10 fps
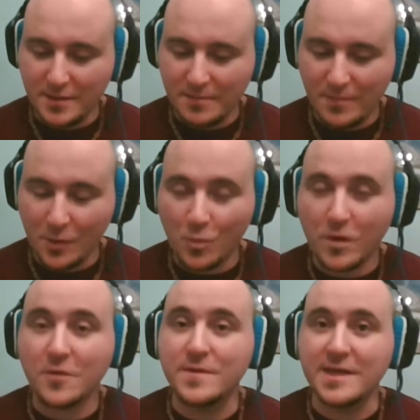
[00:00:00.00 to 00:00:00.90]
my
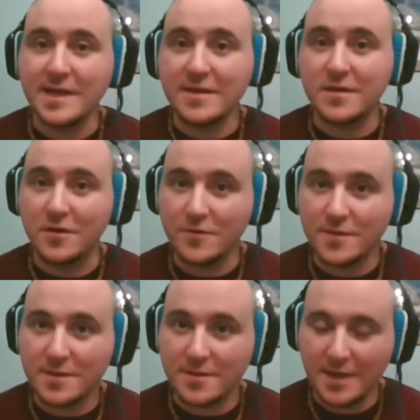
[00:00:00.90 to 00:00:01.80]
work with
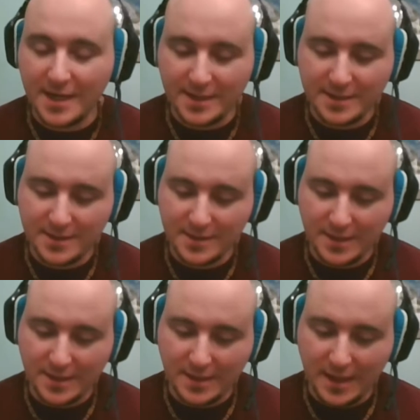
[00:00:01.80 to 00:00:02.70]
Ethos, that is
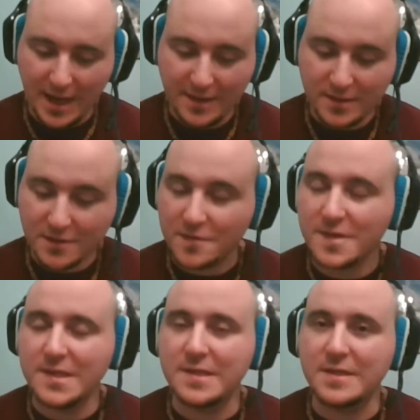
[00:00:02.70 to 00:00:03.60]
the ethical
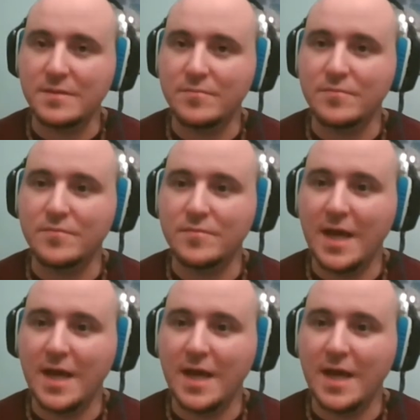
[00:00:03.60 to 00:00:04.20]
system